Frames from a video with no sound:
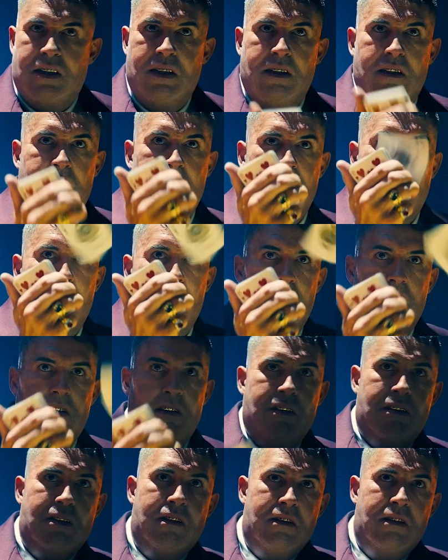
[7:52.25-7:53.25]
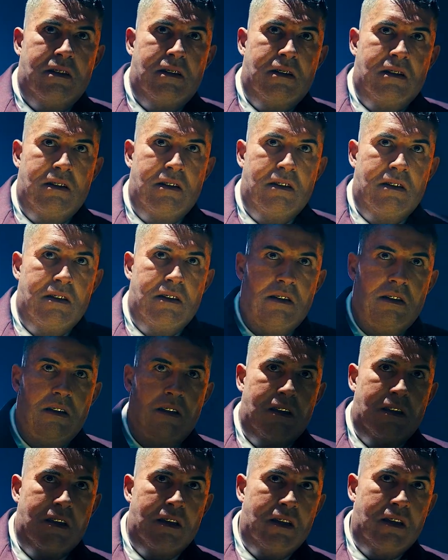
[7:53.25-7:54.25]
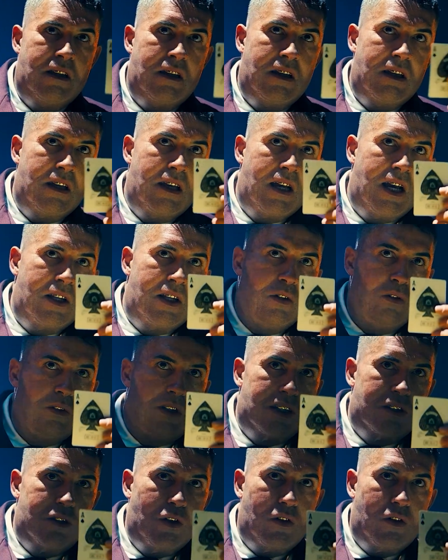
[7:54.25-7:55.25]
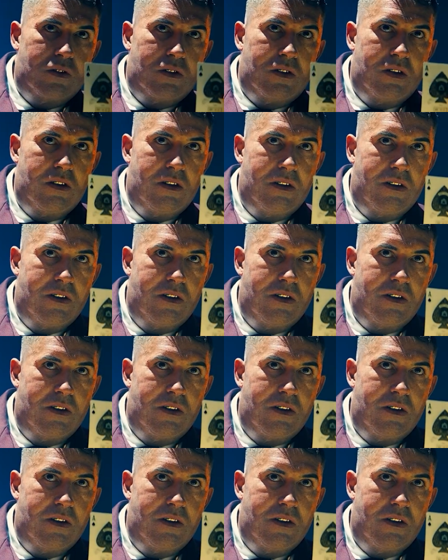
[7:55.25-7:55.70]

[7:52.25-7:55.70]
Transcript: I think he's amazing, and it was really, really great to see him in something so